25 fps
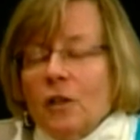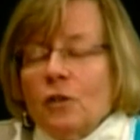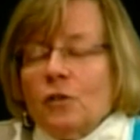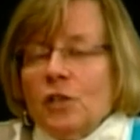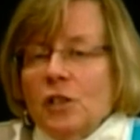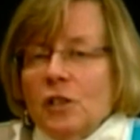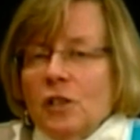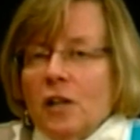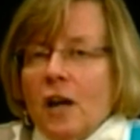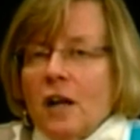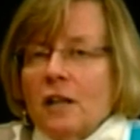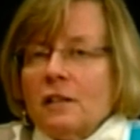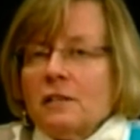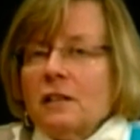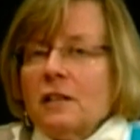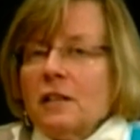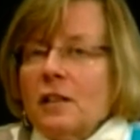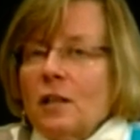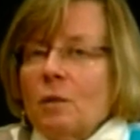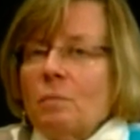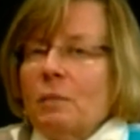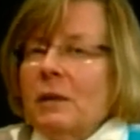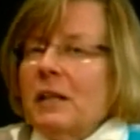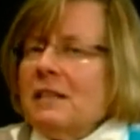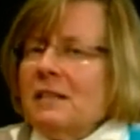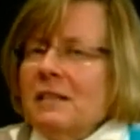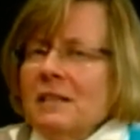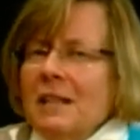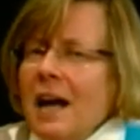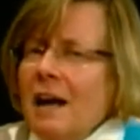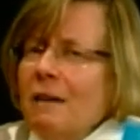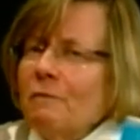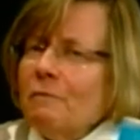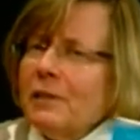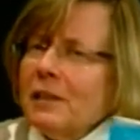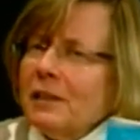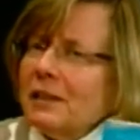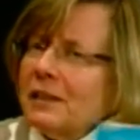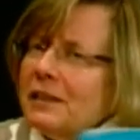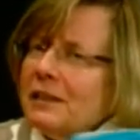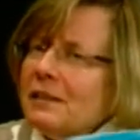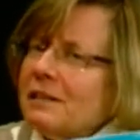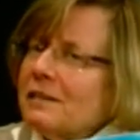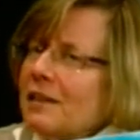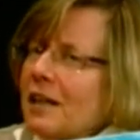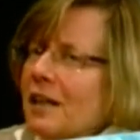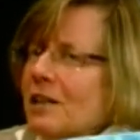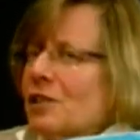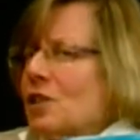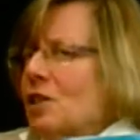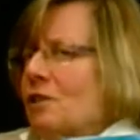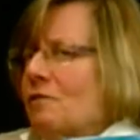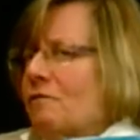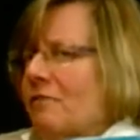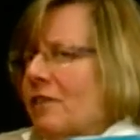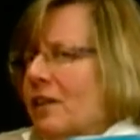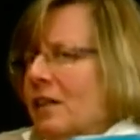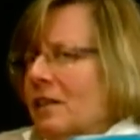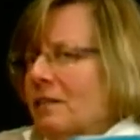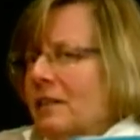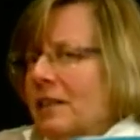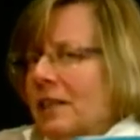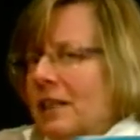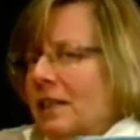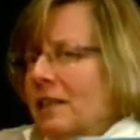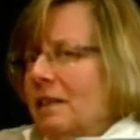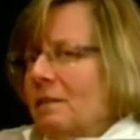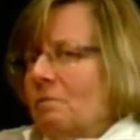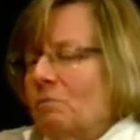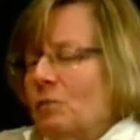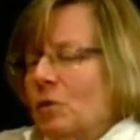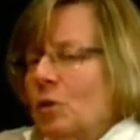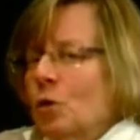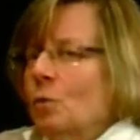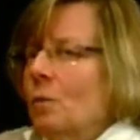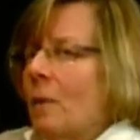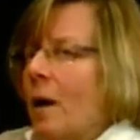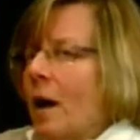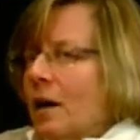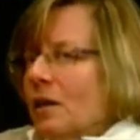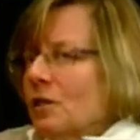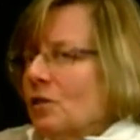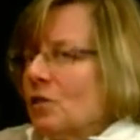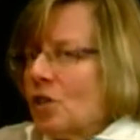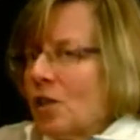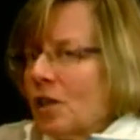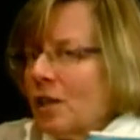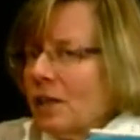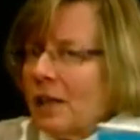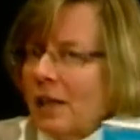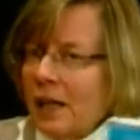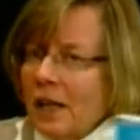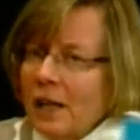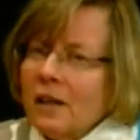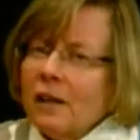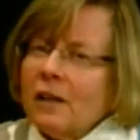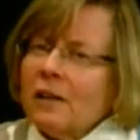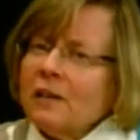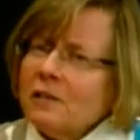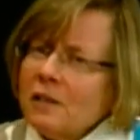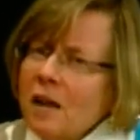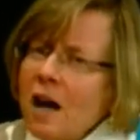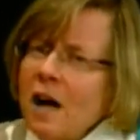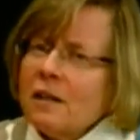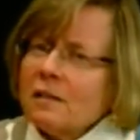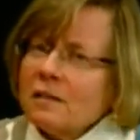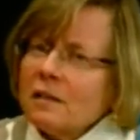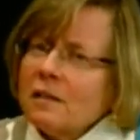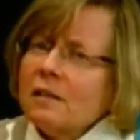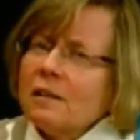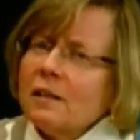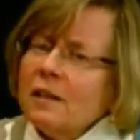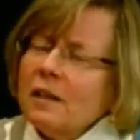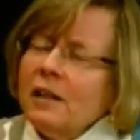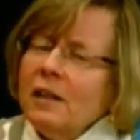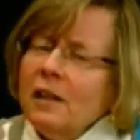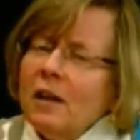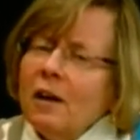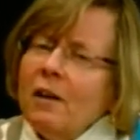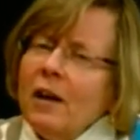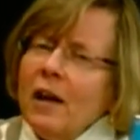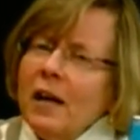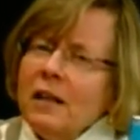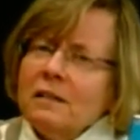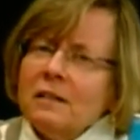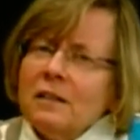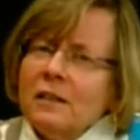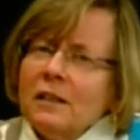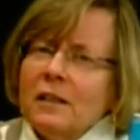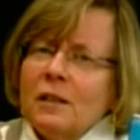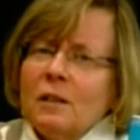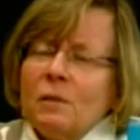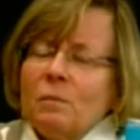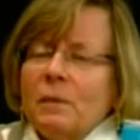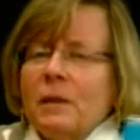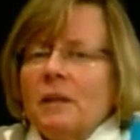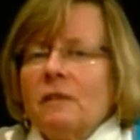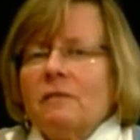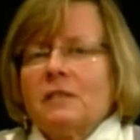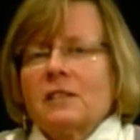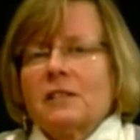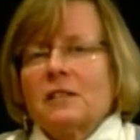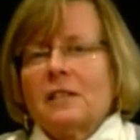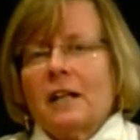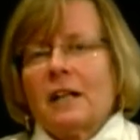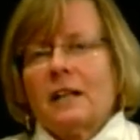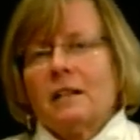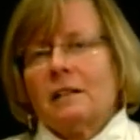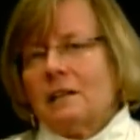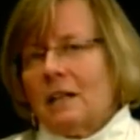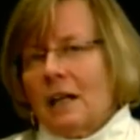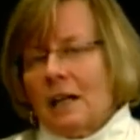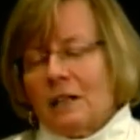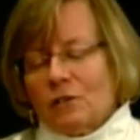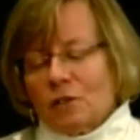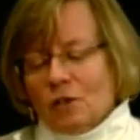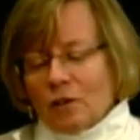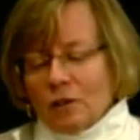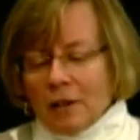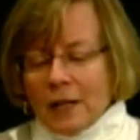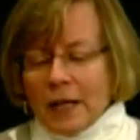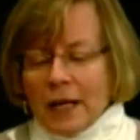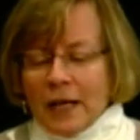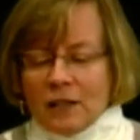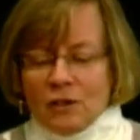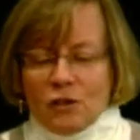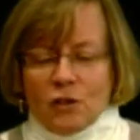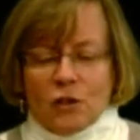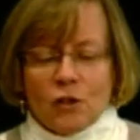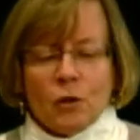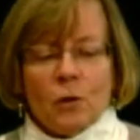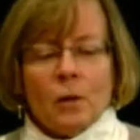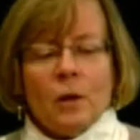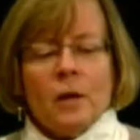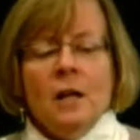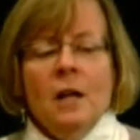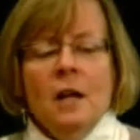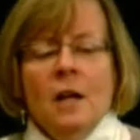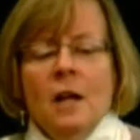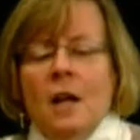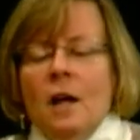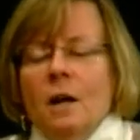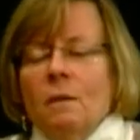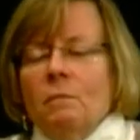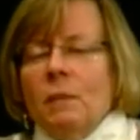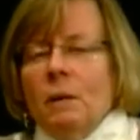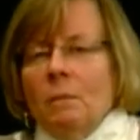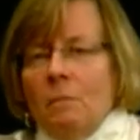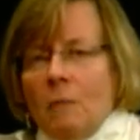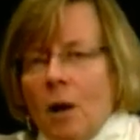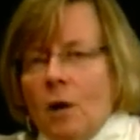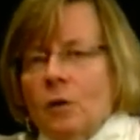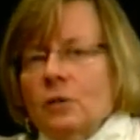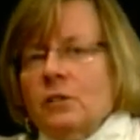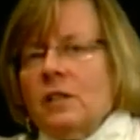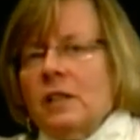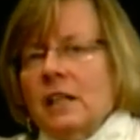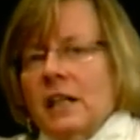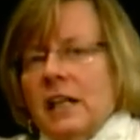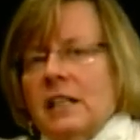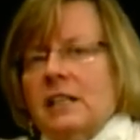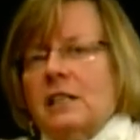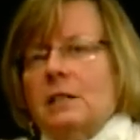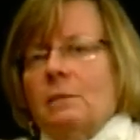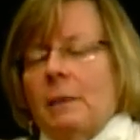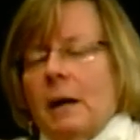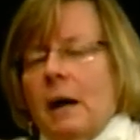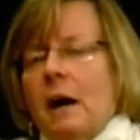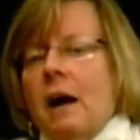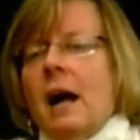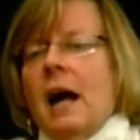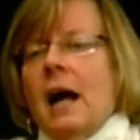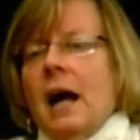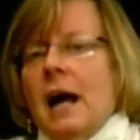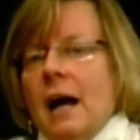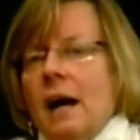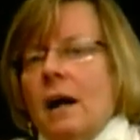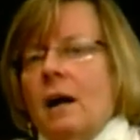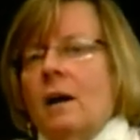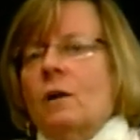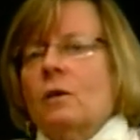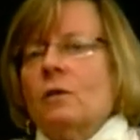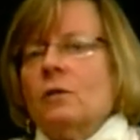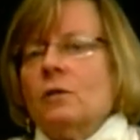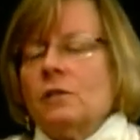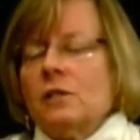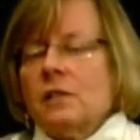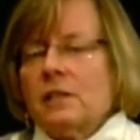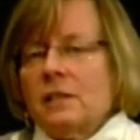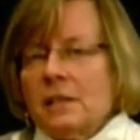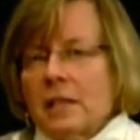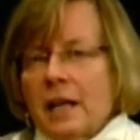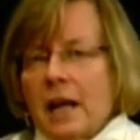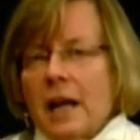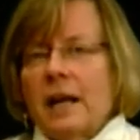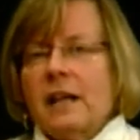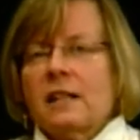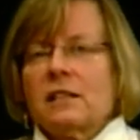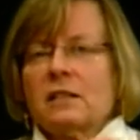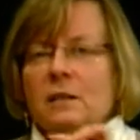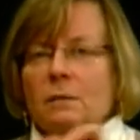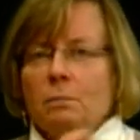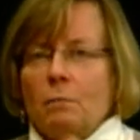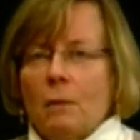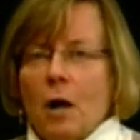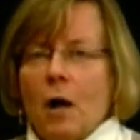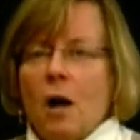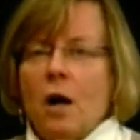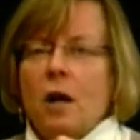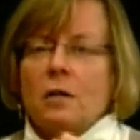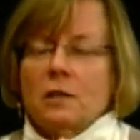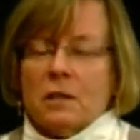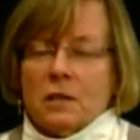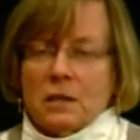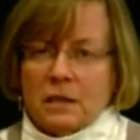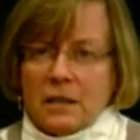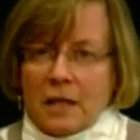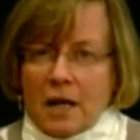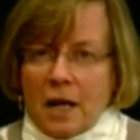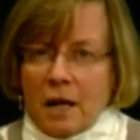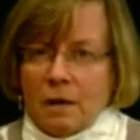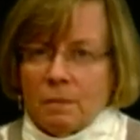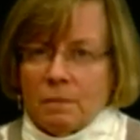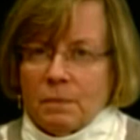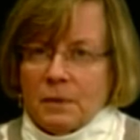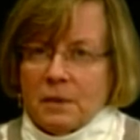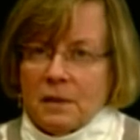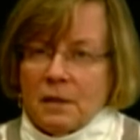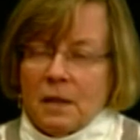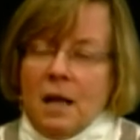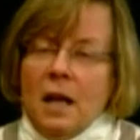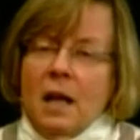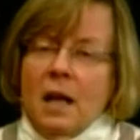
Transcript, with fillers: she talks a little bit. It's not really touchy feely too much in here. It talks a little, you know, it has a little bit of a psychological edge to it, but mostly it's about how to take small steps